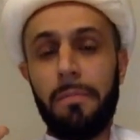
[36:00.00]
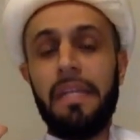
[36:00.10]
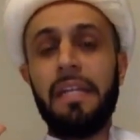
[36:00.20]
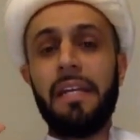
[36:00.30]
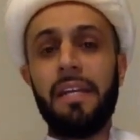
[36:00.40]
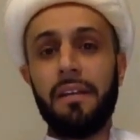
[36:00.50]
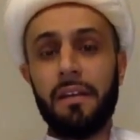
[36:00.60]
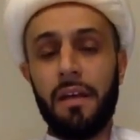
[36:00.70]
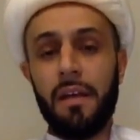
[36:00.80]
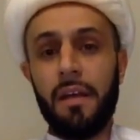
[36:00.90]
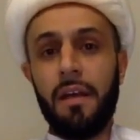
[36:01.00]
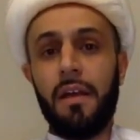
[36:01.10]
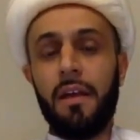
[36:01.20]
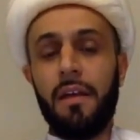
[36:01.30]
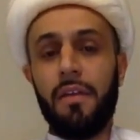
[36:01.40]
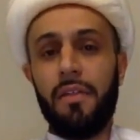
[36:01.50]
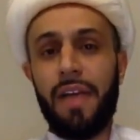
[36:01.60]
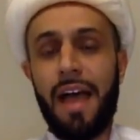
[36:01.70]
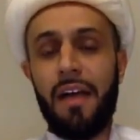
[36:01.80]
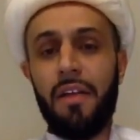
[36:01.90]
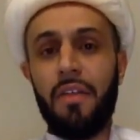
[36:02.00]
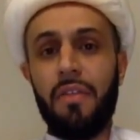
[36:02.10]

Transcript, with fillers: meaning that